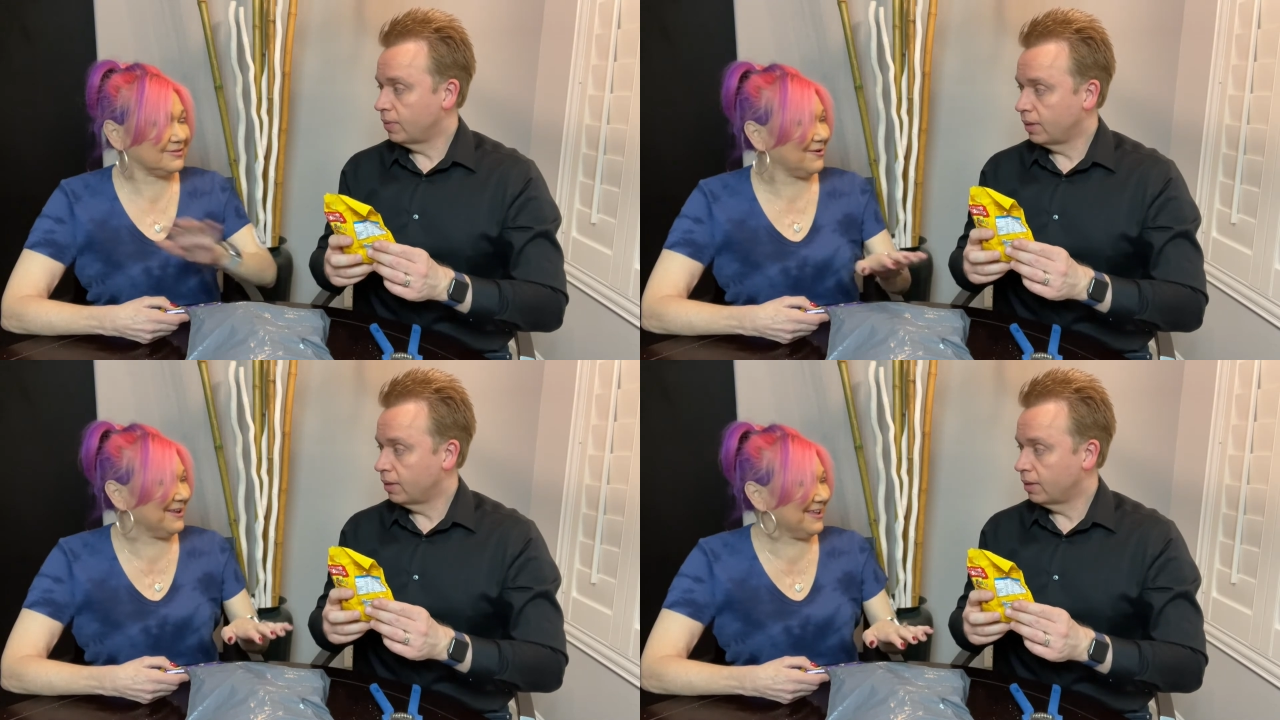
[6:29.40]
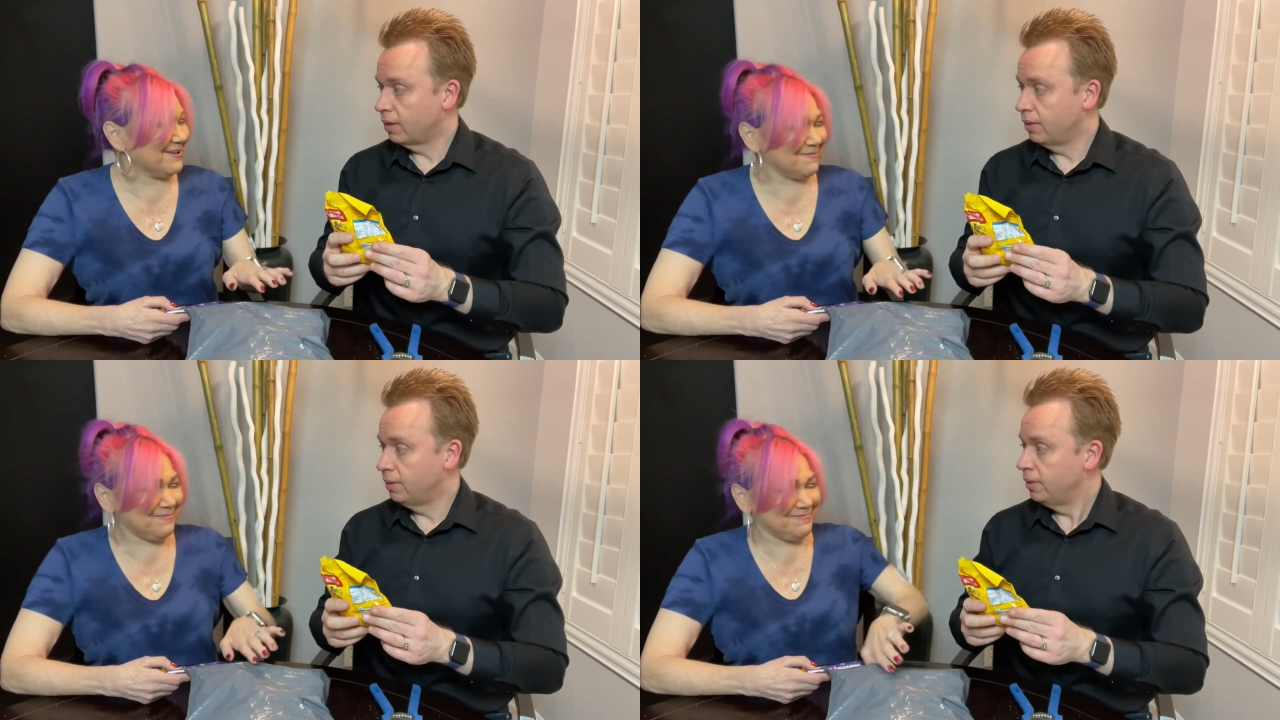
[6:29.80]
Speaker 1: sodium.
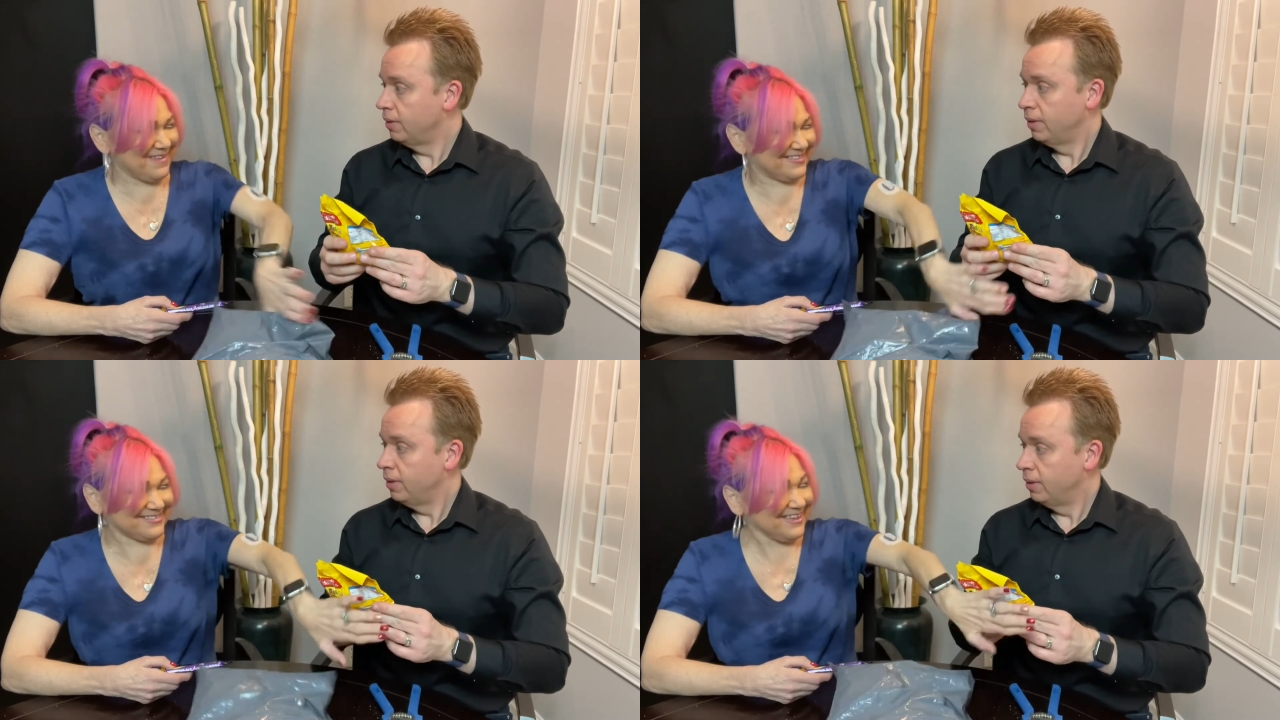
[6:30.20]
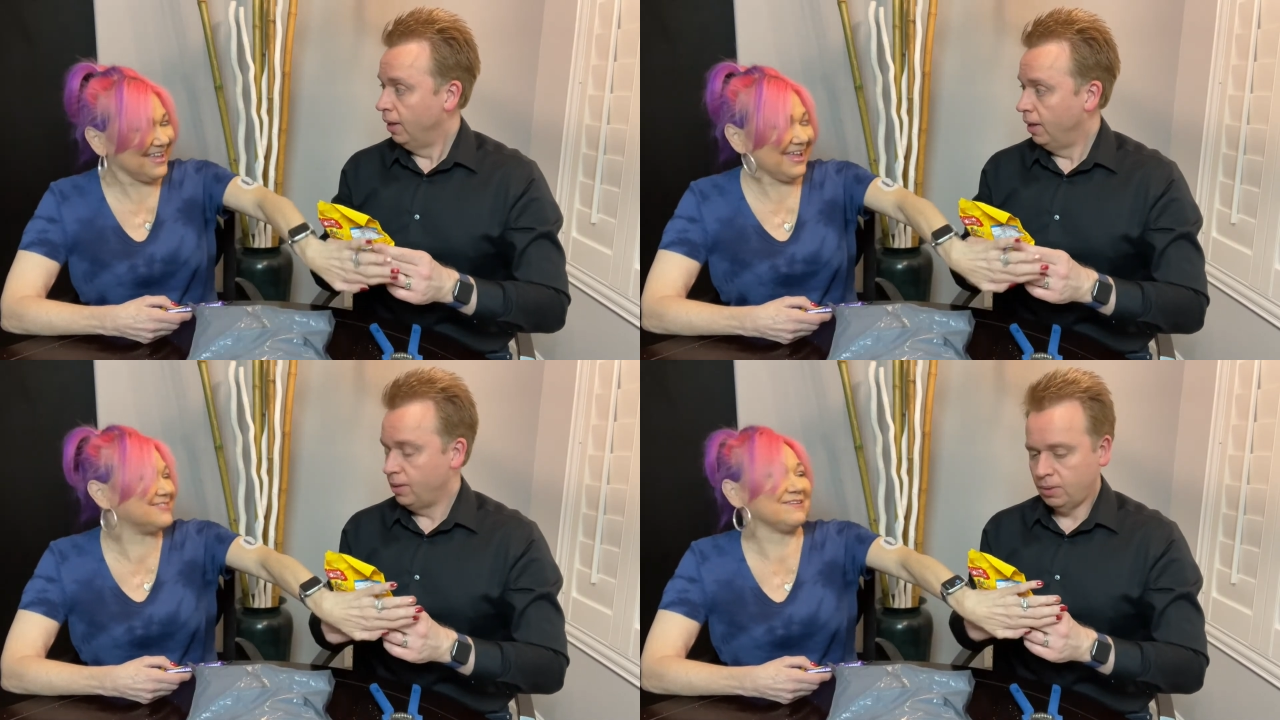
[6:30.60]

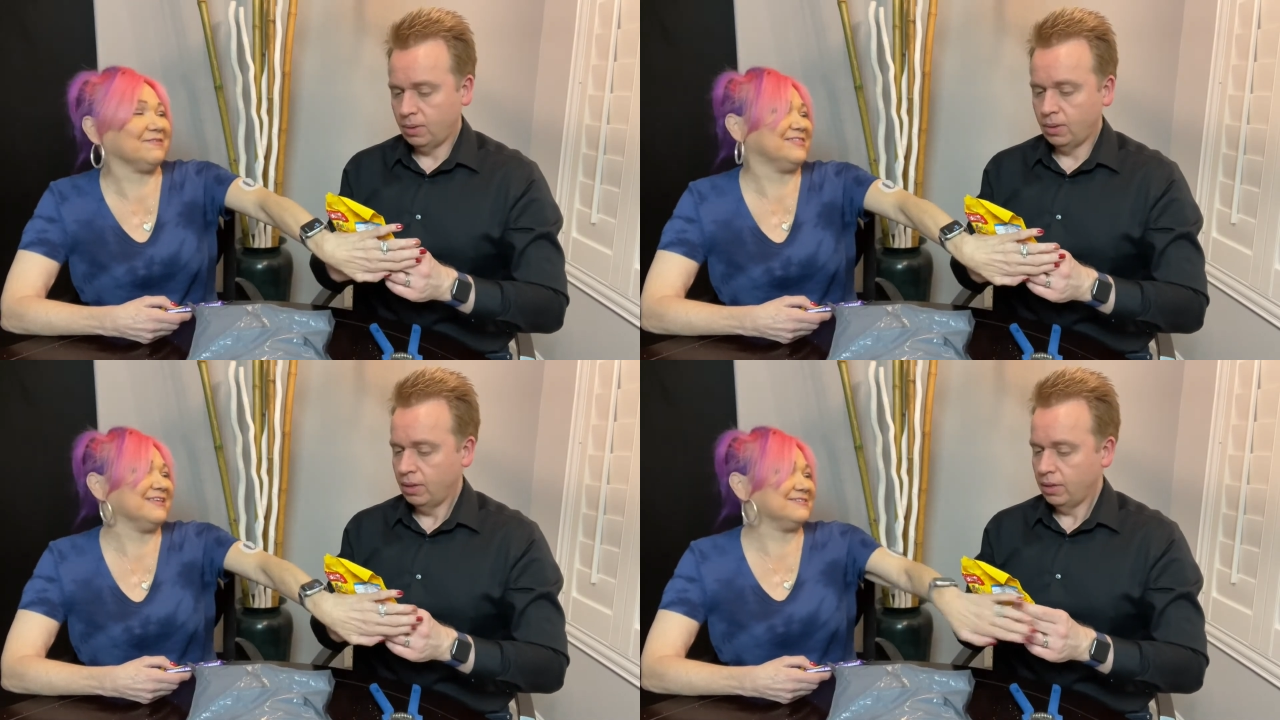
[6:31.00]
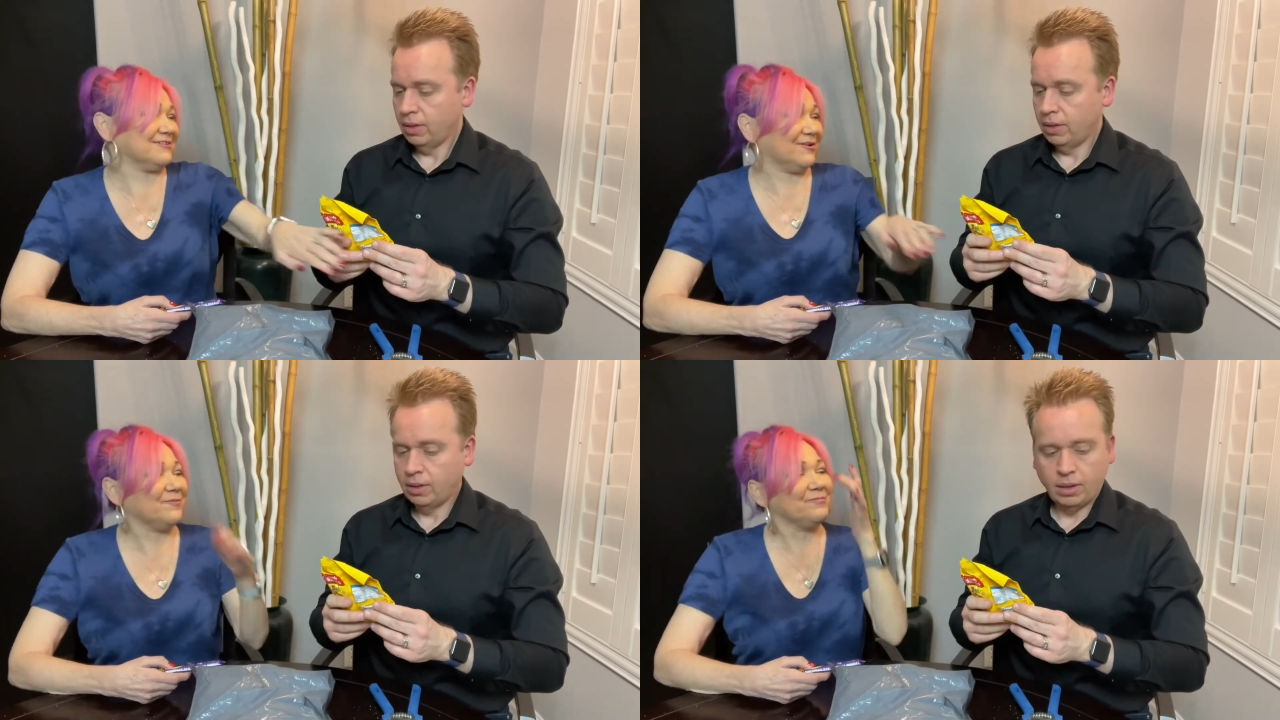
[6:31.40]
it's everything
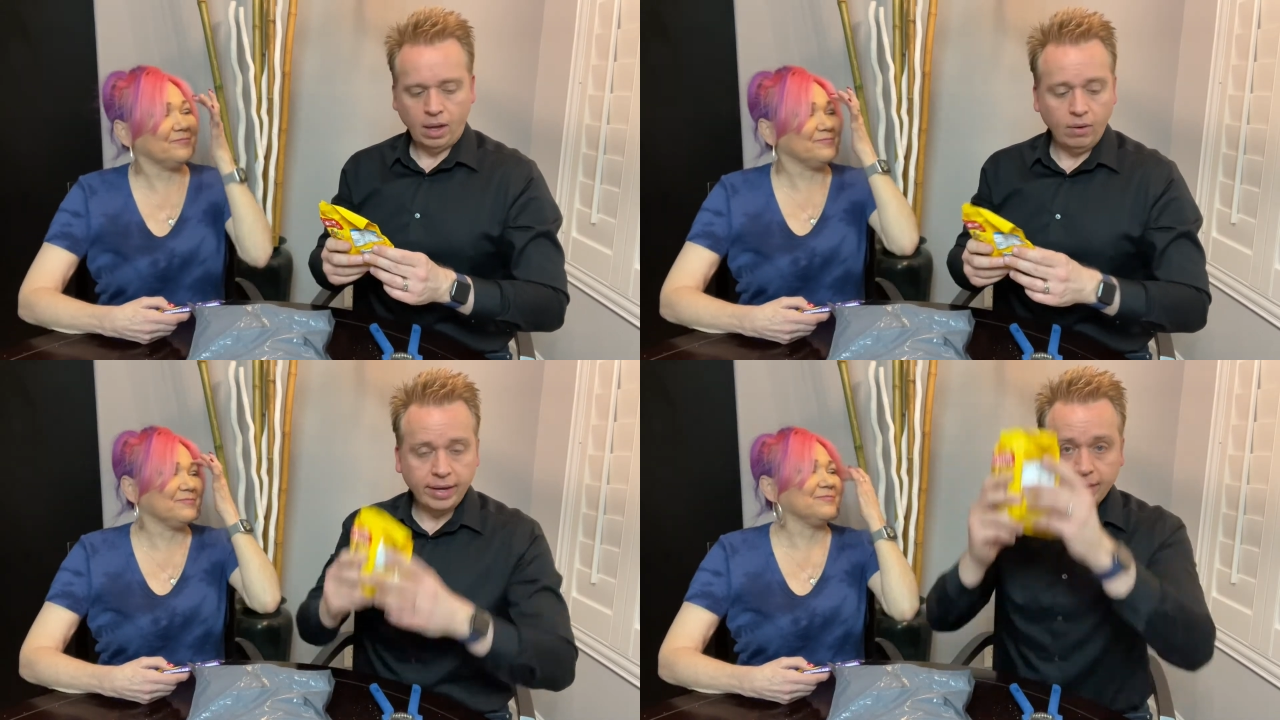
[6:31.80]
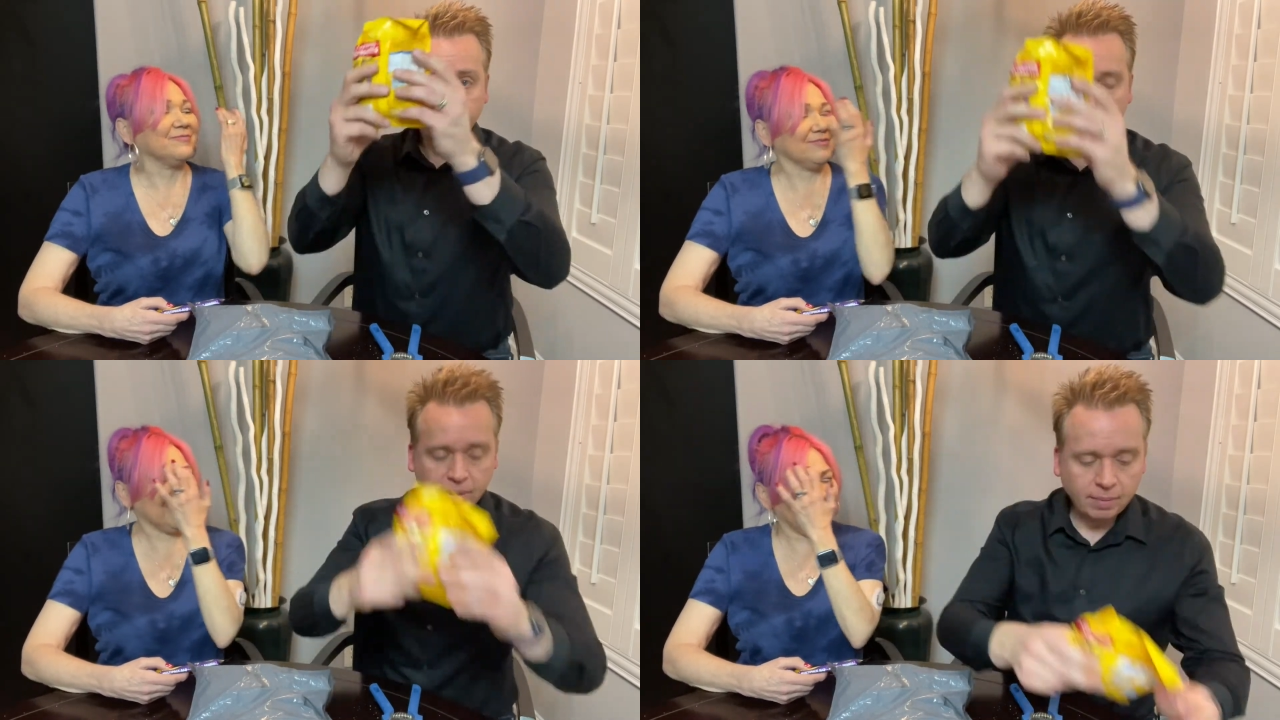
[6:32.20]
zero. Okay,
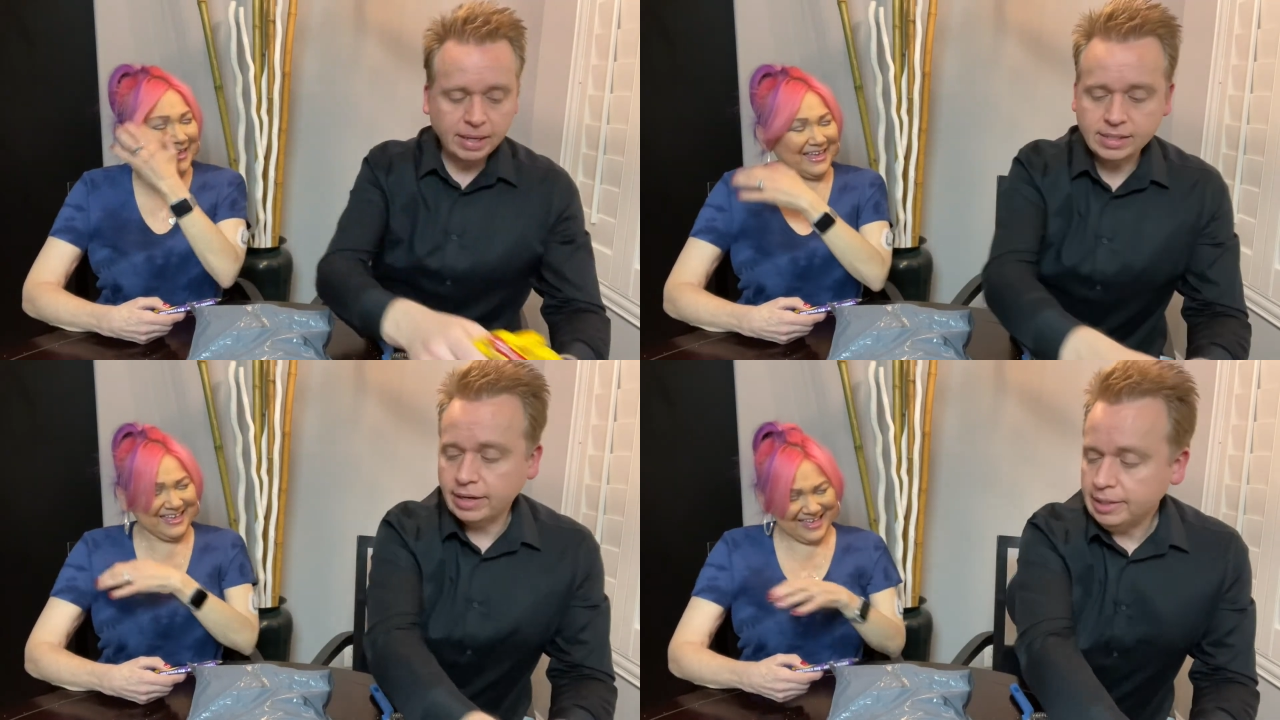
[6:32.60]
Speaker 2: I'll put it on my side.